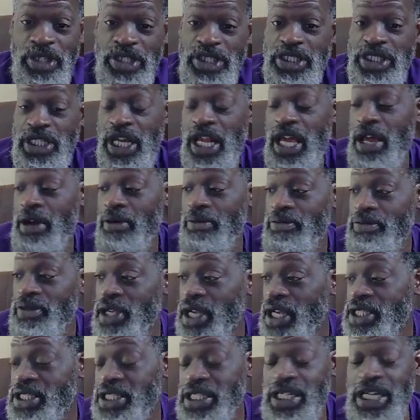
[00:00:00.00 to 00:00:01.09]
and slept
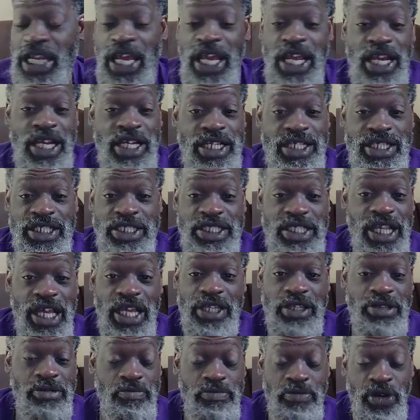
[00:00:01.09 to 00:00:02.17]
yesterday and just
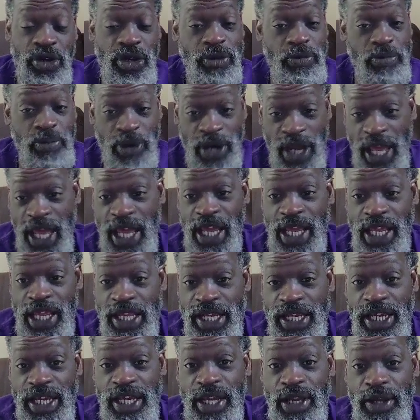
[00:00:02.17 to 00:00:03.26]
let the book play.
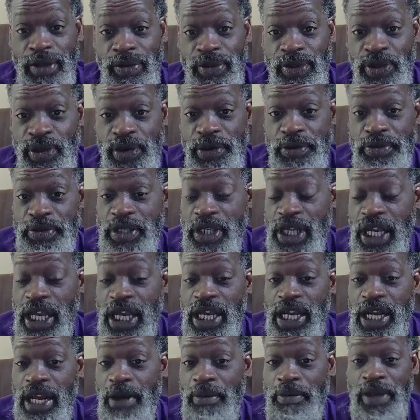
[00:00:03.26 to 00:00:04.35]
You know what I'm
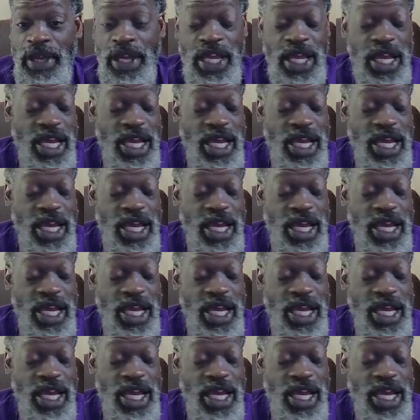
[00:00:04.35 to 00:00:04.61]
saying? I mean,